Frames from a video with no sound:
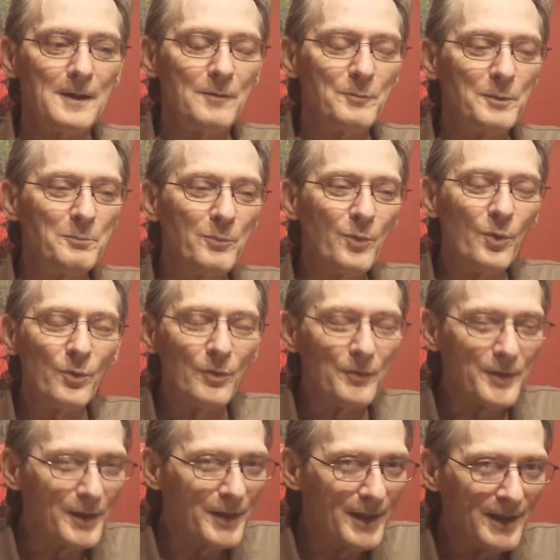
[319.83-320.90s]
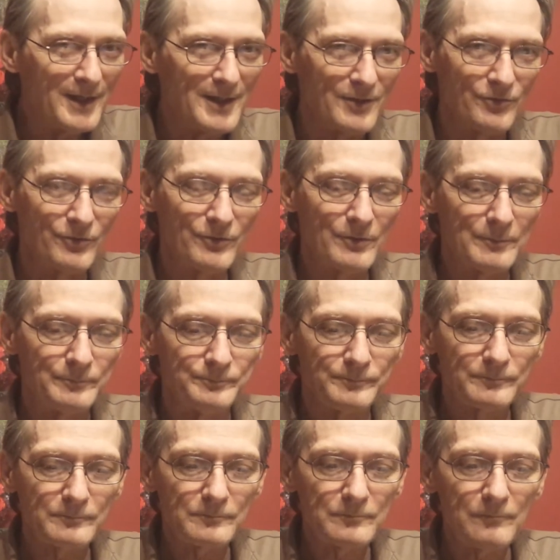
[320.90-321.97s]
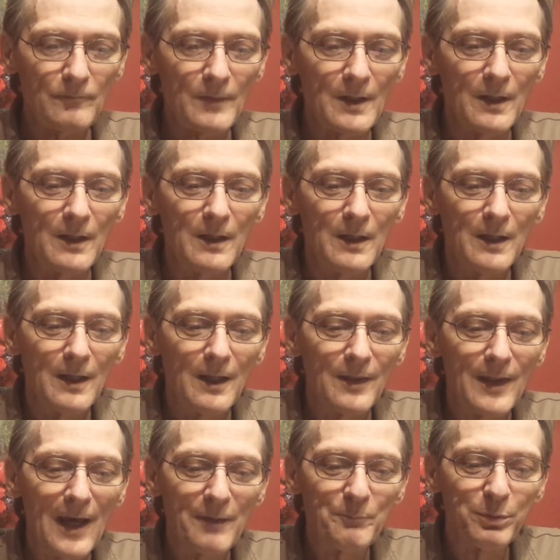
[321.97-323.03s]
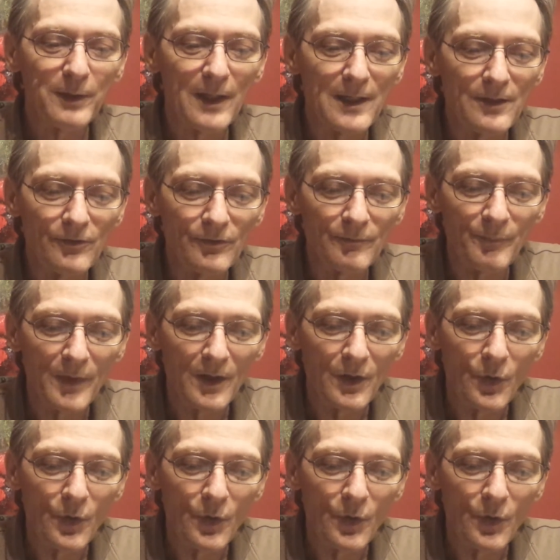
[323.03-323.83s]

But more than this, that place